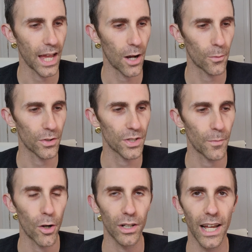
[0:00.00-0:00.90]
now where
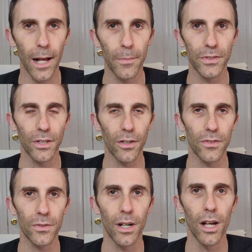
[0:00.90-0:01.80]
small cap
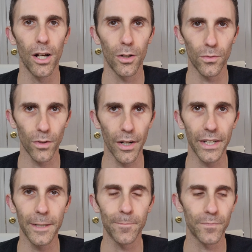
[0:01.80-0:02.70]
starts
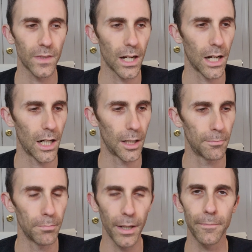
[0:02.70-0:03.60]
running.
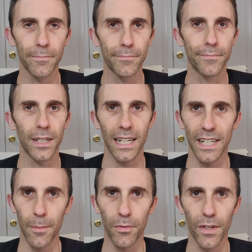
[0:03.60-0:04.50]
But
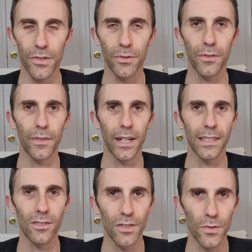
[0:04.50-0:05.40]
again, not professional
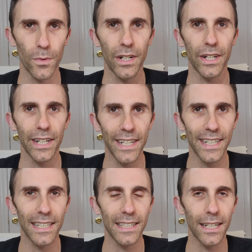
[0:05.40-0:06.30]
advice. So I just wanted to
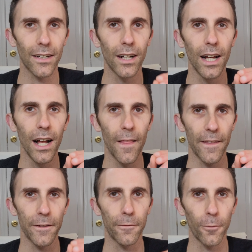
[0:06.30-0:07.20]
hint at there
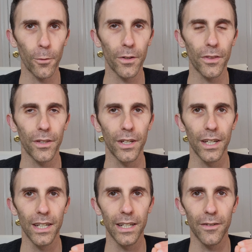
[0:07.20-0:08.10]
that the 4th
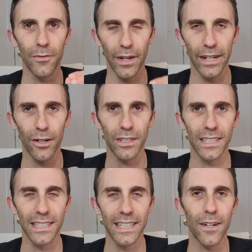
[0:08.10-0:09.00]
Vanguard
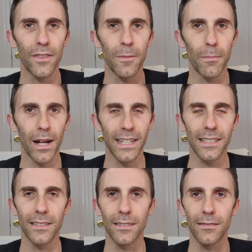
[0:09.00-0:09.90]
ETF that
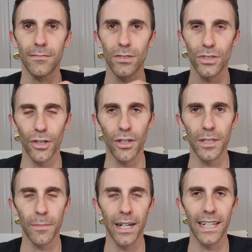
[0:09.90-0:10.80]
might start
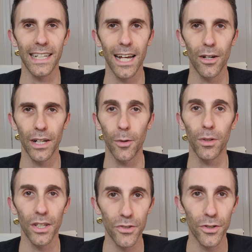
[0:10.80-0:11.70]
in my account, I
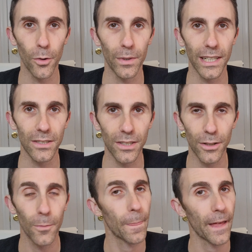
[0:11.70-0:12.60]
will let you know when I
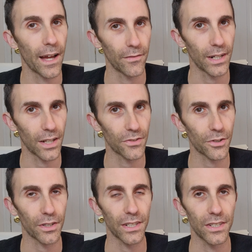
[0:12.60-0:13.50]
do, have not
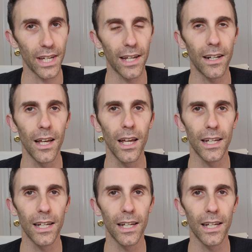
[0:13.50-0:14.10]
started yet,